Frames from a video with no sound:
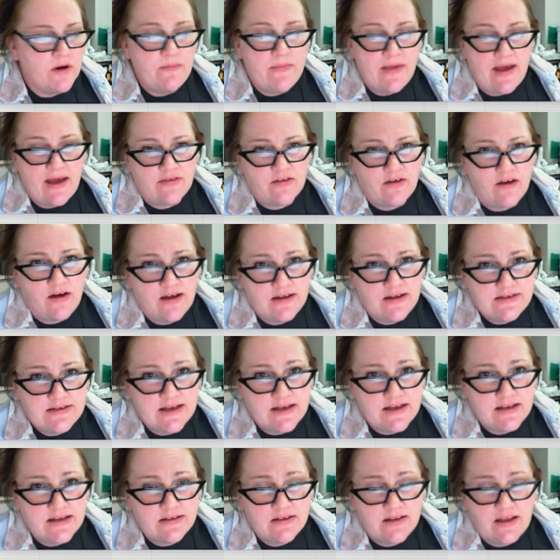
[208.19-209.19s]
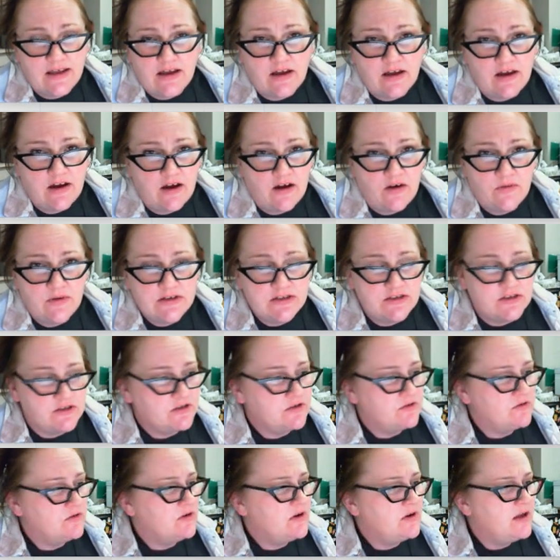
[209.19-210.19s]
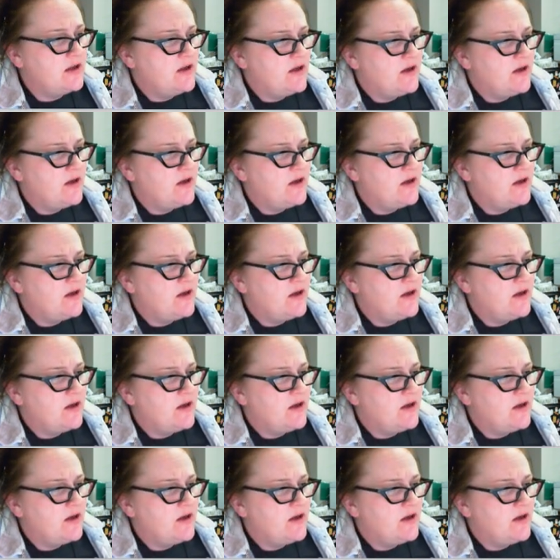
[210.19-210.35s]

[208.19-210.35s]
math content like I always do,